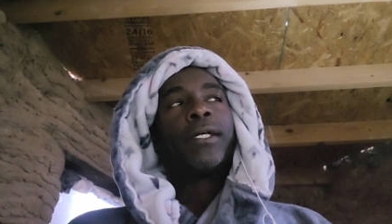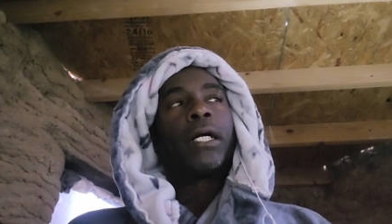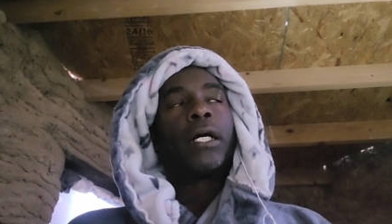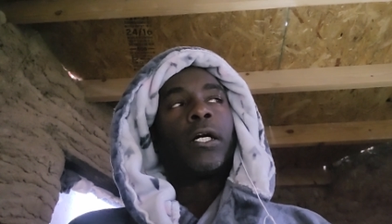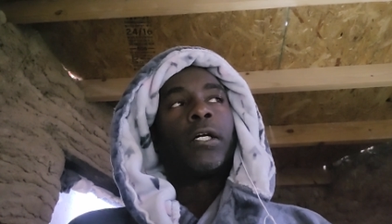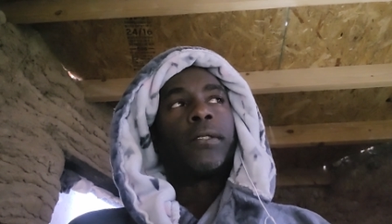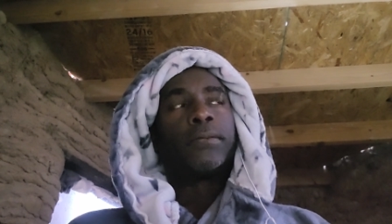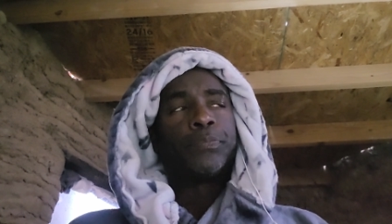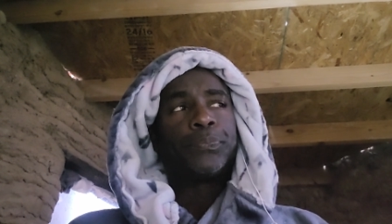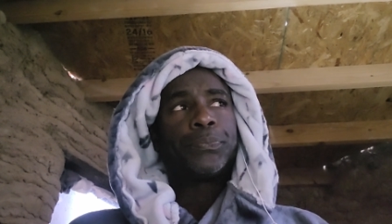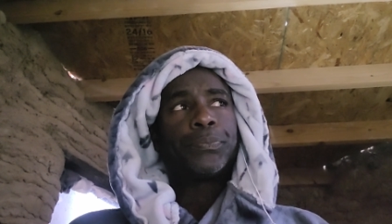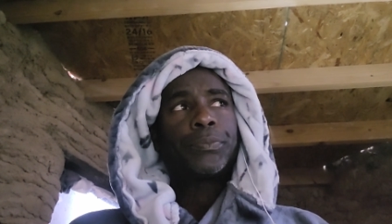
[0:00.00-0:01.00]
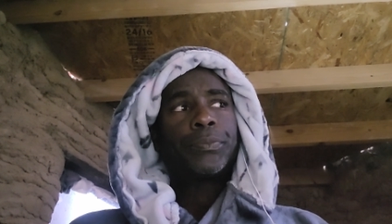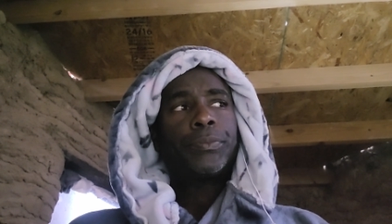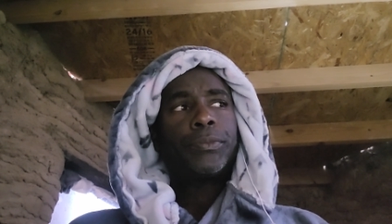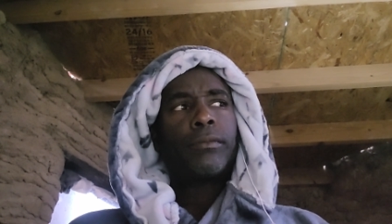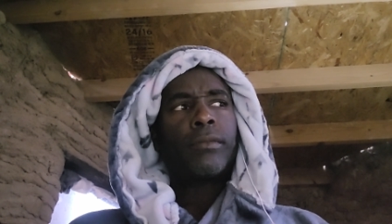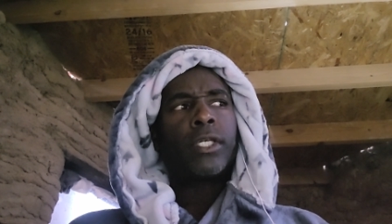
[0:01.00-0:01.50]

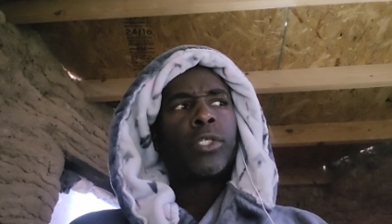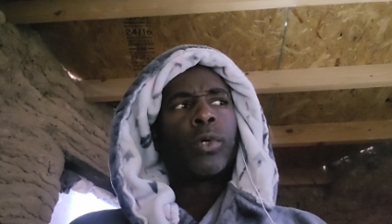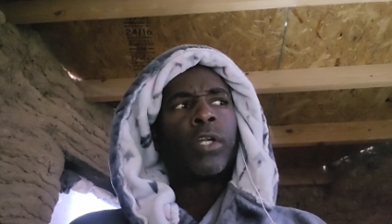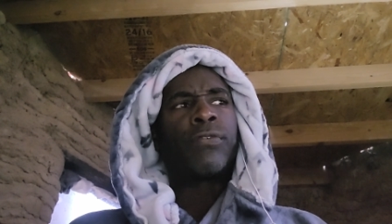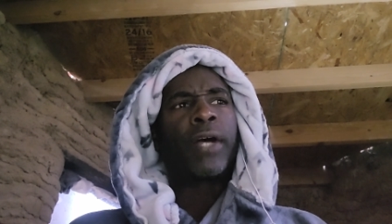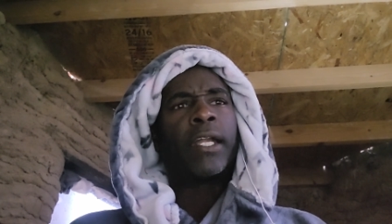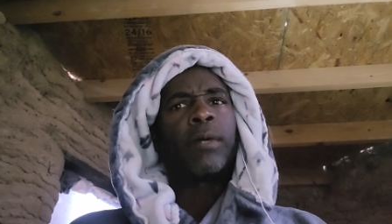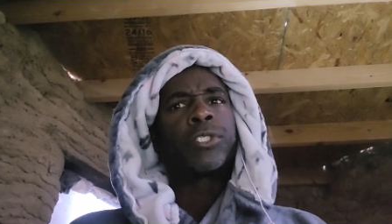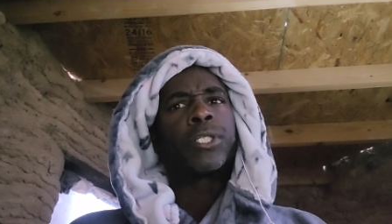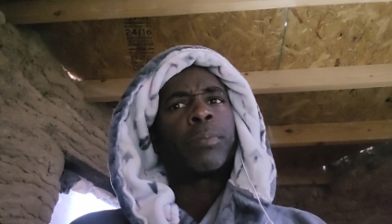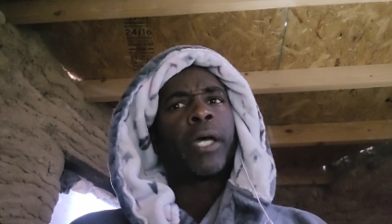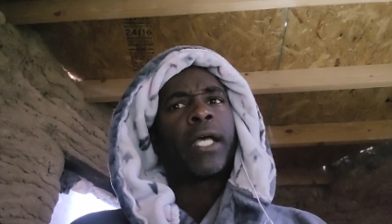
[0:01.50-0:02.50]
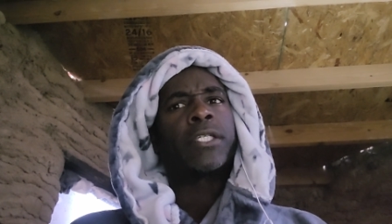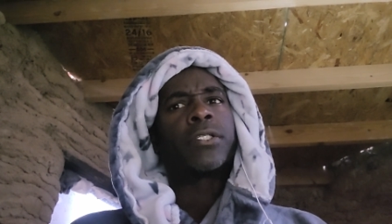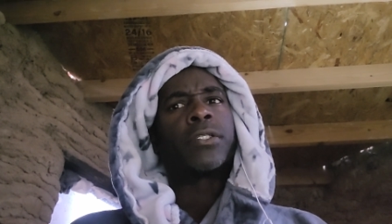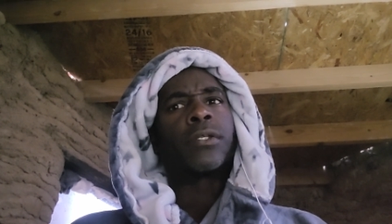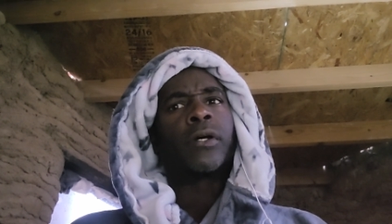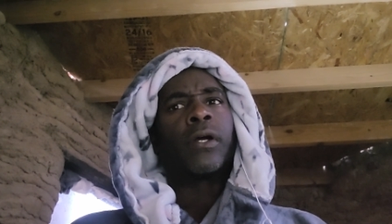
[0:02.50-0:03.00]
You want to find out what your
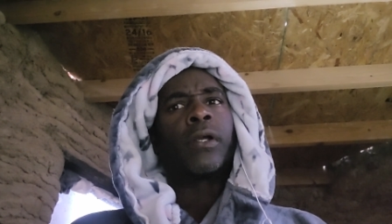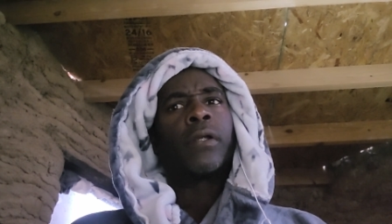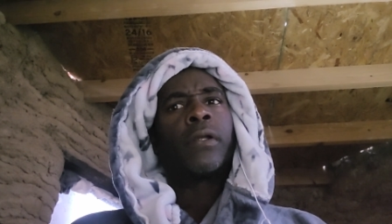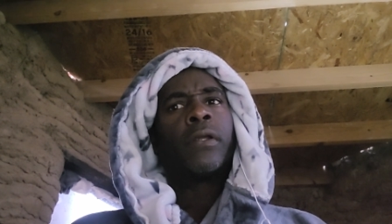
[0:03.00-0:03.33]
passions are.